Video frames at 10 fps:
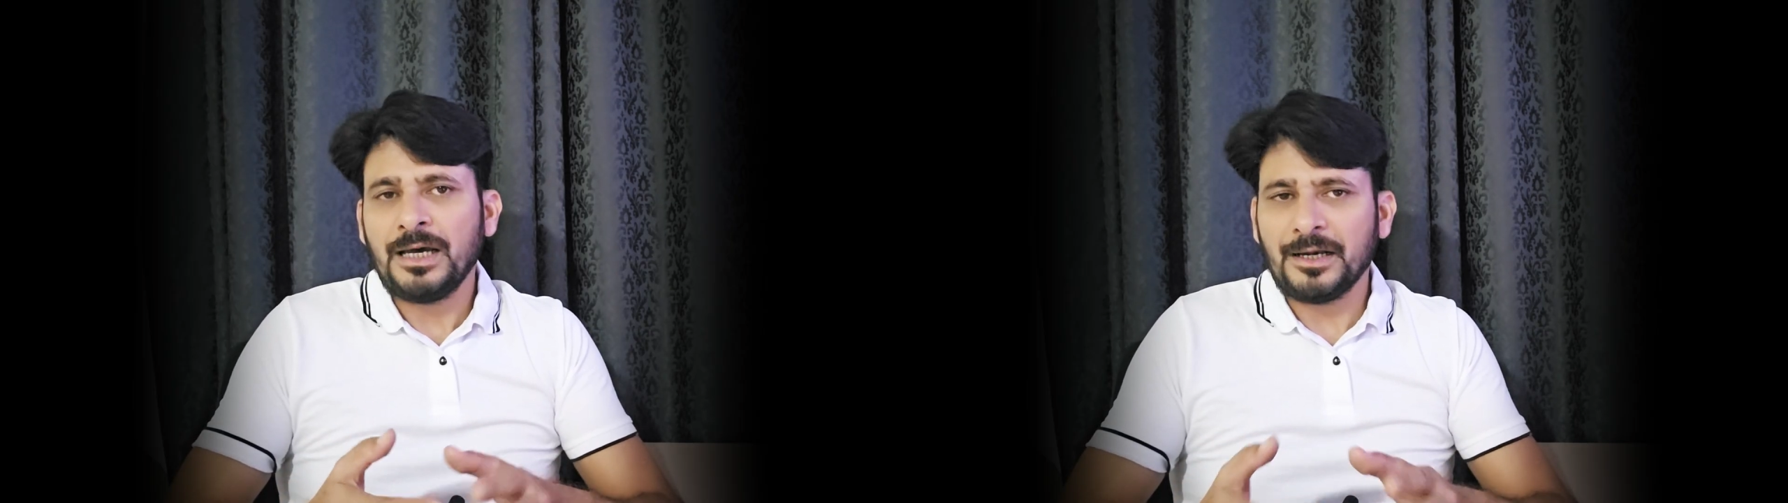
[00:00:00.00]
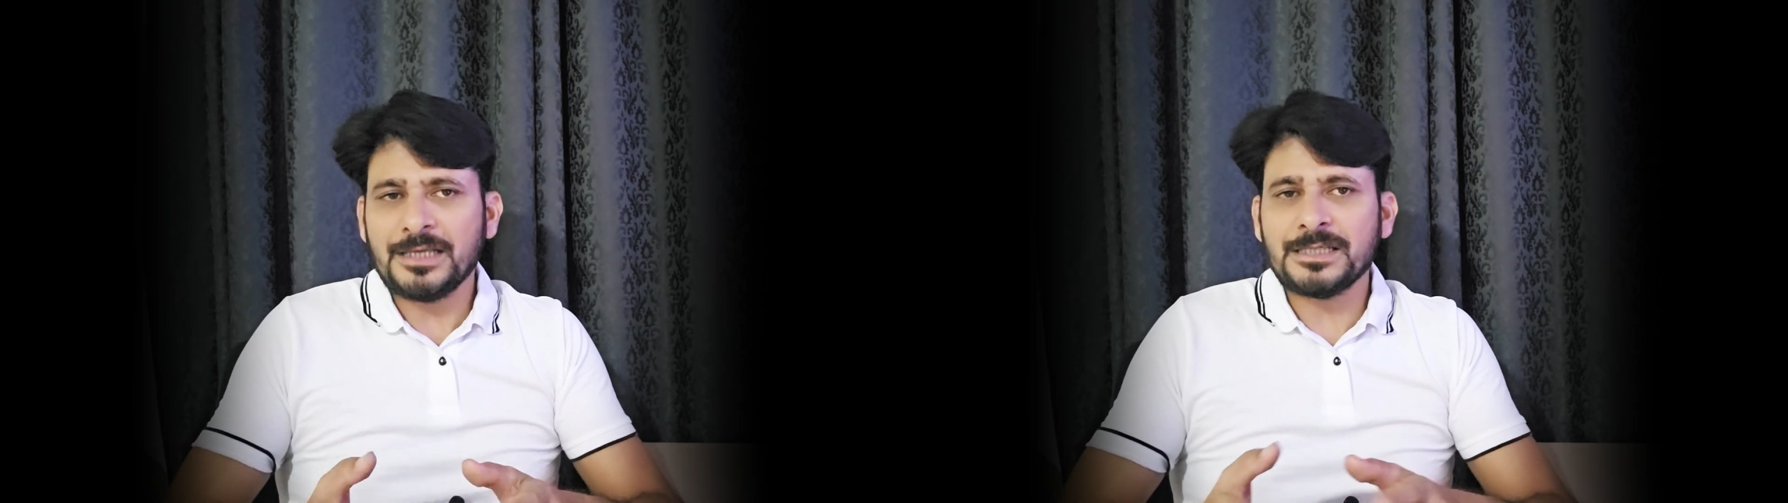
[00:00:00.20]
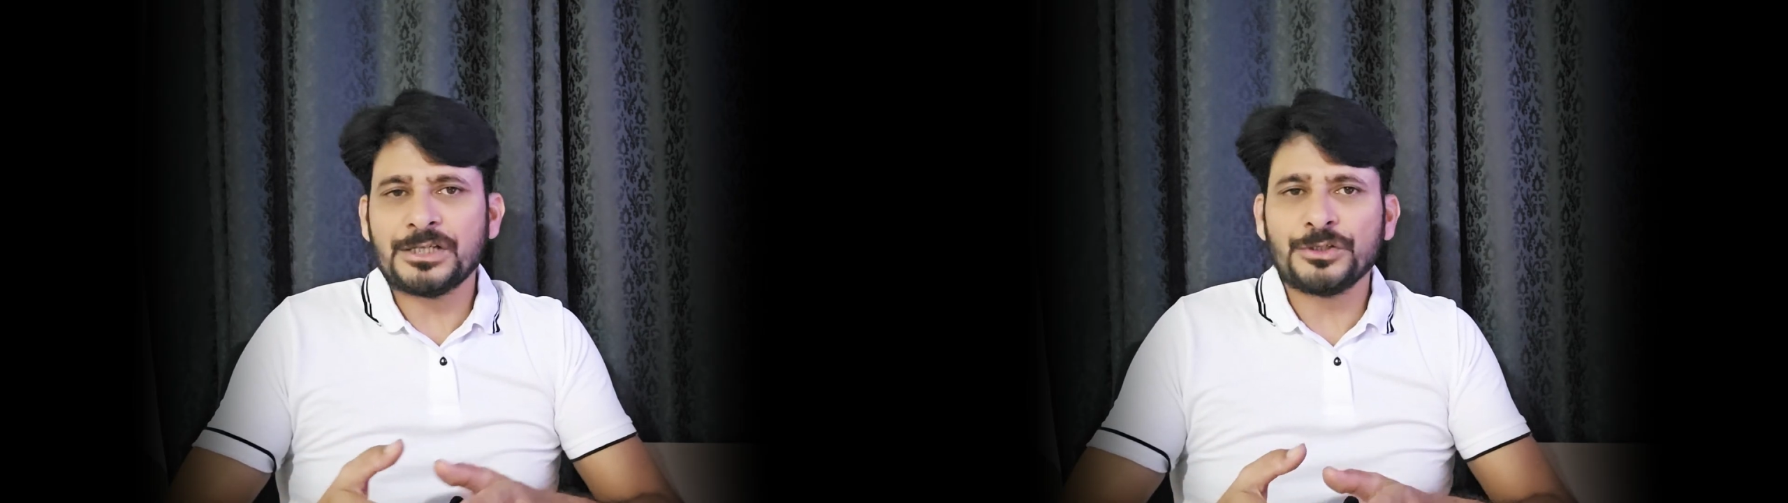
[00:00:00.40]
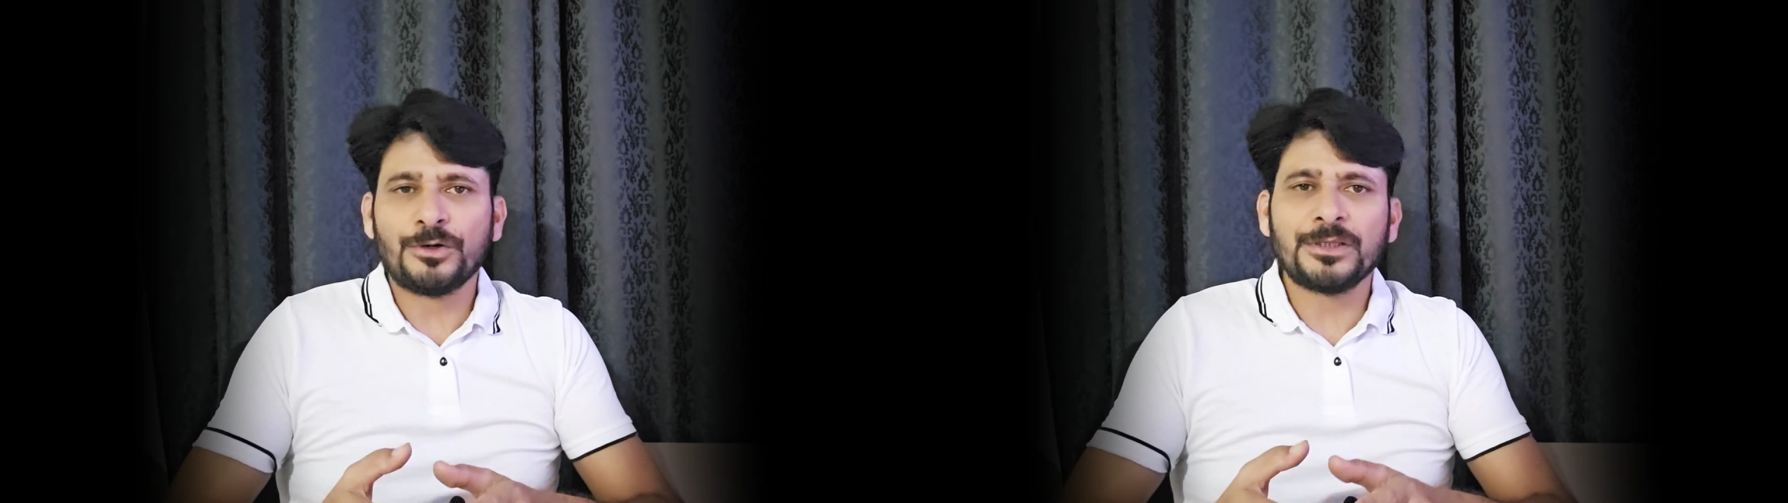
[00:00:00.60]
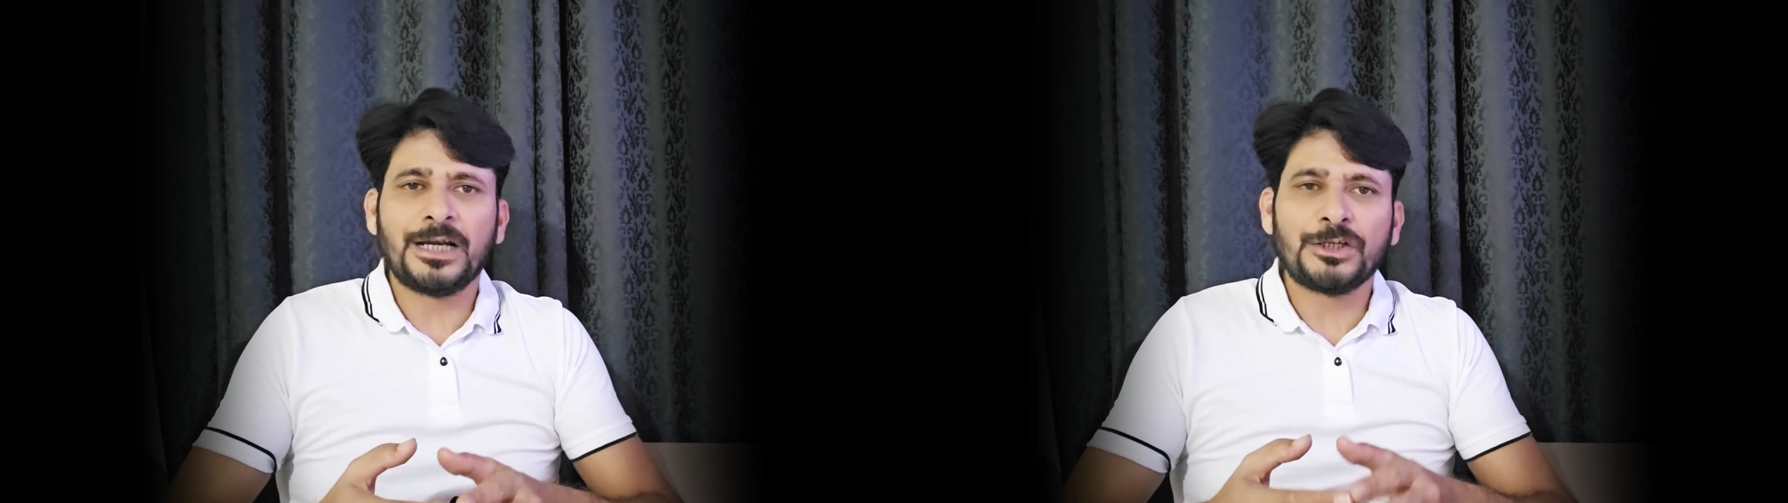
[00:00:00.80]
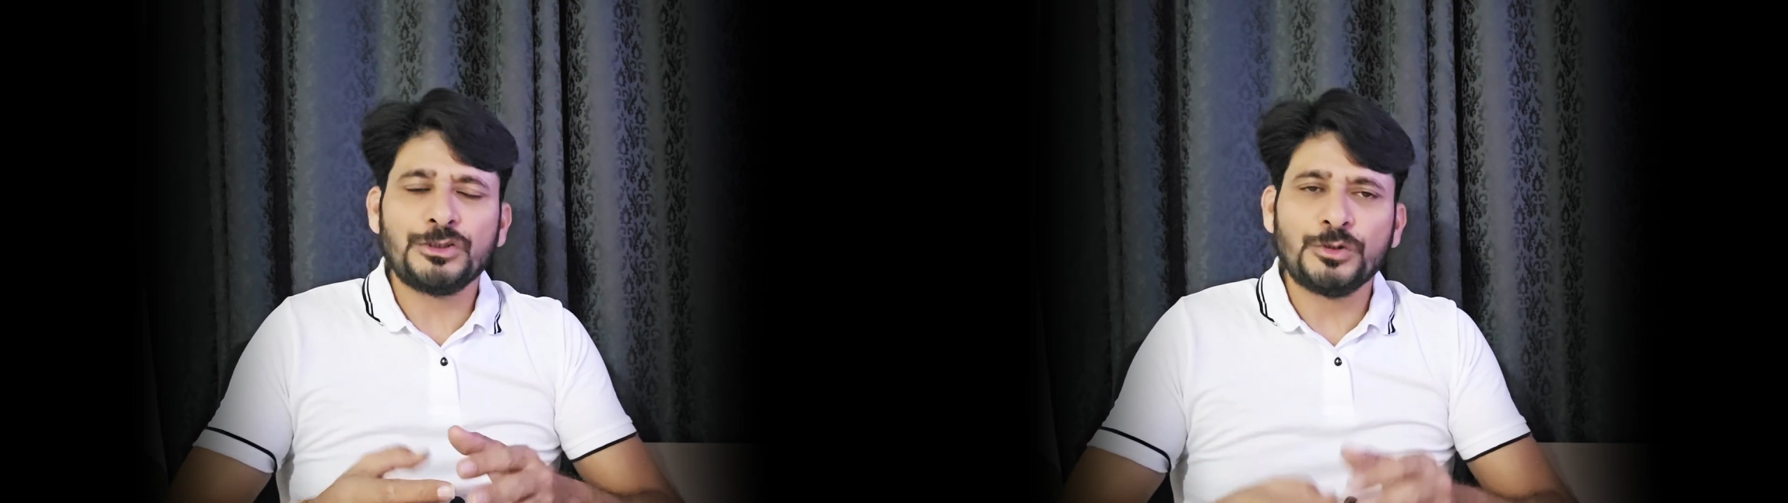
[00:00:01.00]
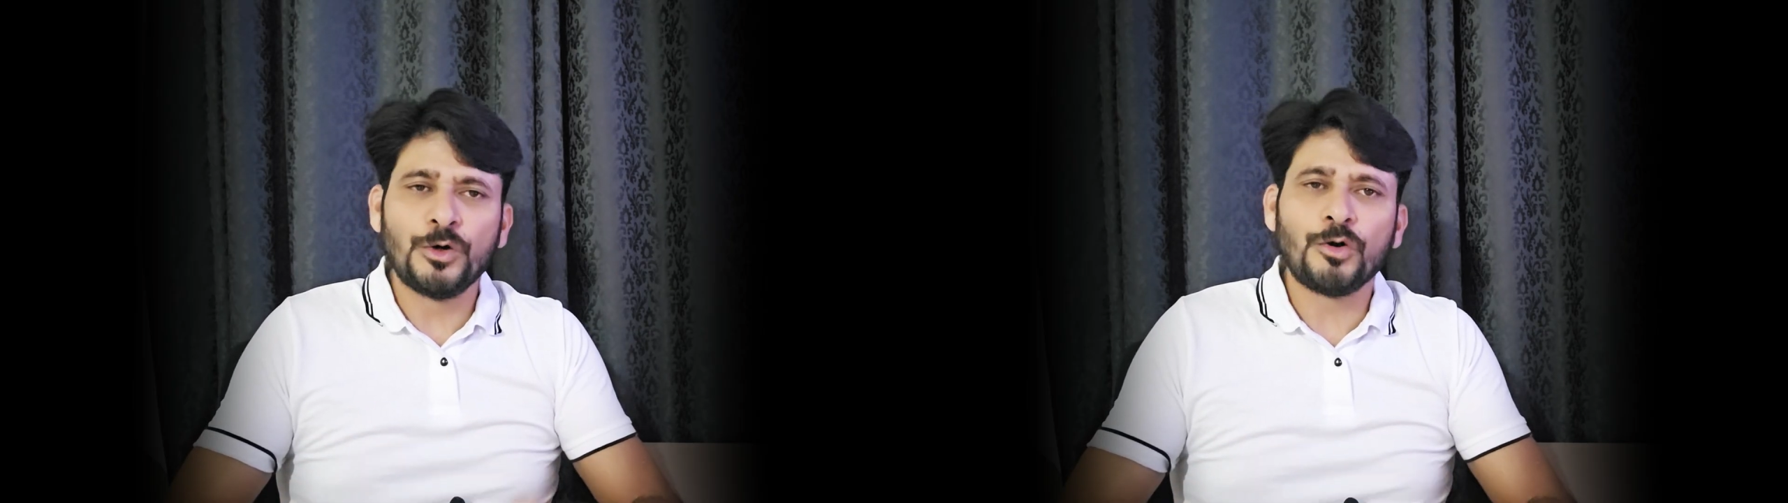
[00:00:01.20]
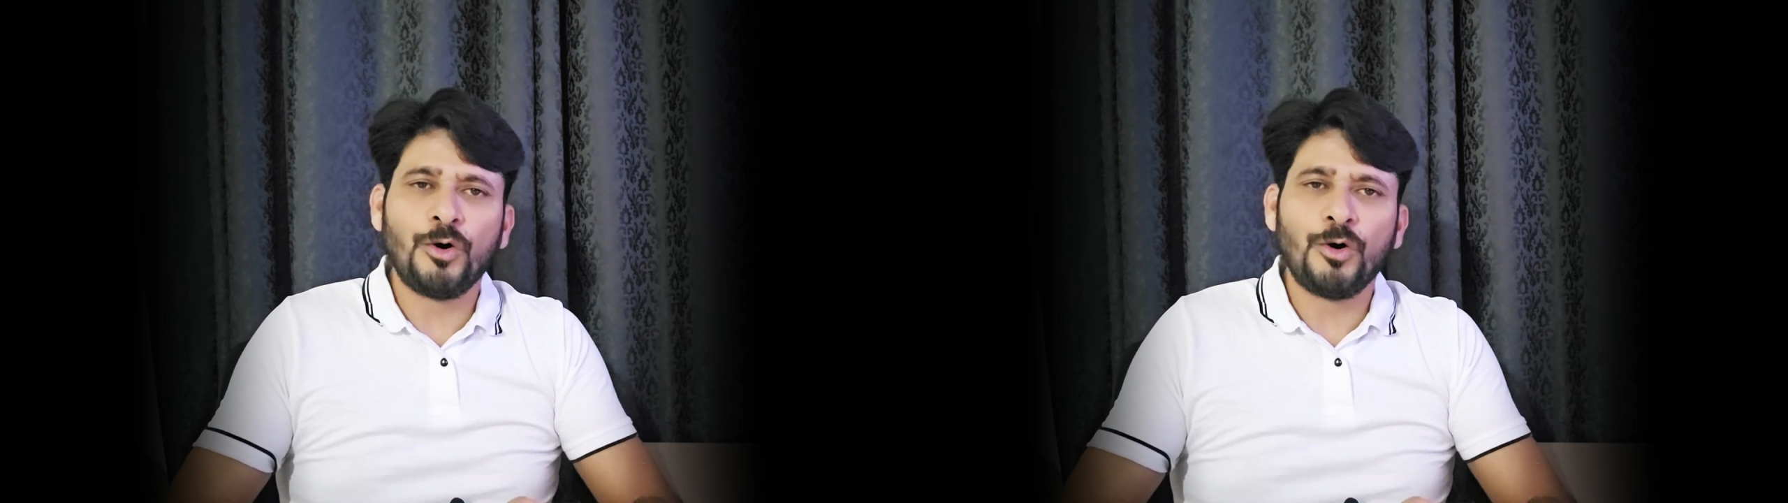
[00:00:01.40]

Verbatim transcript: rest assured that your